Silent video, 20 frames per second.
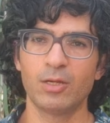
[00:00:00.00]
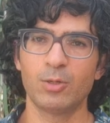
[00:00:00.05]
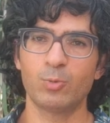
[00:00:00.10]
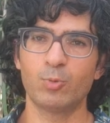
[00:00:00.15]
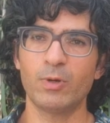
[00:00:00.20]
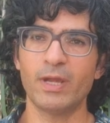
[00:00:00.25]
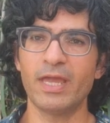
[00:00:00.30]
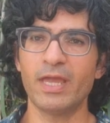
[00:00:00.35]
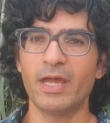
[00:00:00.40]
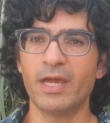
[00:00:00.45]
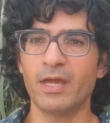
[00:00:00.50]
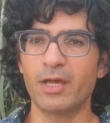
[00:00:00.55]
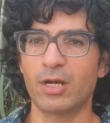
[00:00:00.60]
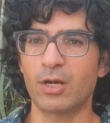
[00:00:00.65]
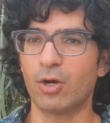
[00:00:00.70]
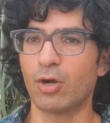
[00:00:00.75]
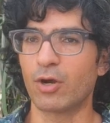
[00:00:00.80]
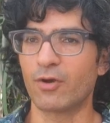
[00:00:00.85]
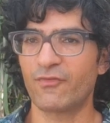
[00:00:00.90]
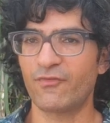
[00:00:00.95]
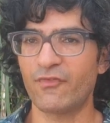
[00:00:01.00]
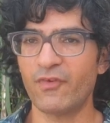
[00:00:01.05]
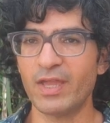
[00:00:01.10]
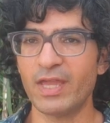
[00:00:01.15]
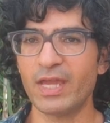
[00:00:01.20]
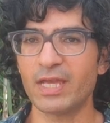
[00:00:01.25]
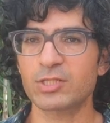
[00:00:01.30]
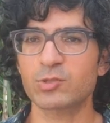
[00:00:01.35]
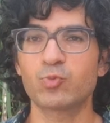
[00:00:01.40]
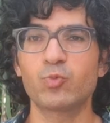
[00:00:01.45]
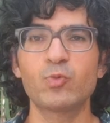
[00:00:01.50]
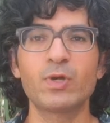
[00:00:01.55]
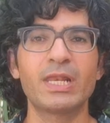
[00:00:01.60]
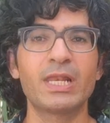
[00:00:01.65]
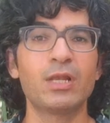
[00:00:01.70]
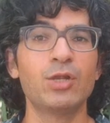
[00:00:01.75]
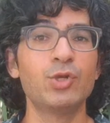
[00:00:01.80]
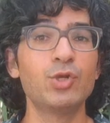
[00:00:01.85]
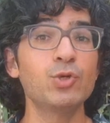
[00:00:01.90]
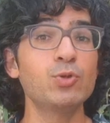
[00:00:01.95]
where Orpheus will
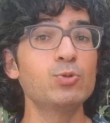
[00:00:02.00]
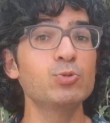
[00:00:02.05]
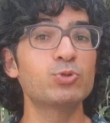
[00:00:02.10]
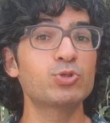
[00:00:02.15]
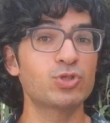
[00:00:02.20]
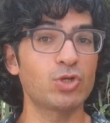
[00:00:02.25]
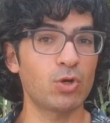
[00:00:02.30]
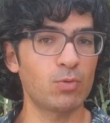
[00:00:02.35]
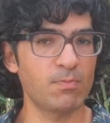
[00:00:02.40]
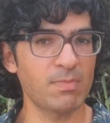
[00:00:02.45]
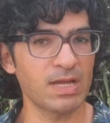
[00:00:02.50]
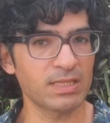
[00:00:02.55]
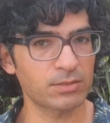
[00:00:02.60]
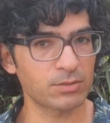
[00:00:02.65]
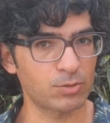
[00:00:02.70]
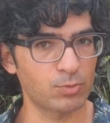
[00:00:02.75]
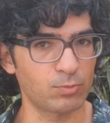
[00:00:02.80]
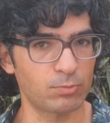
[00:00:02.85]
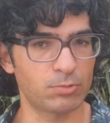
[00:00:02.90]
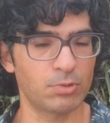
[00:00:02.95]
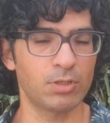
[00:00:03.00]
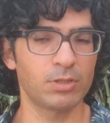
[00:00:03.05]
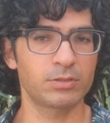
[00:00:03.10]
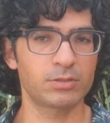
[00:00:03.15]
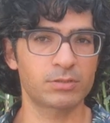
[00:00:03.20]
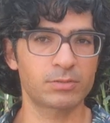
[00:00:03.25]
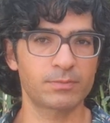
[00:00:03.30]
lose no matter what.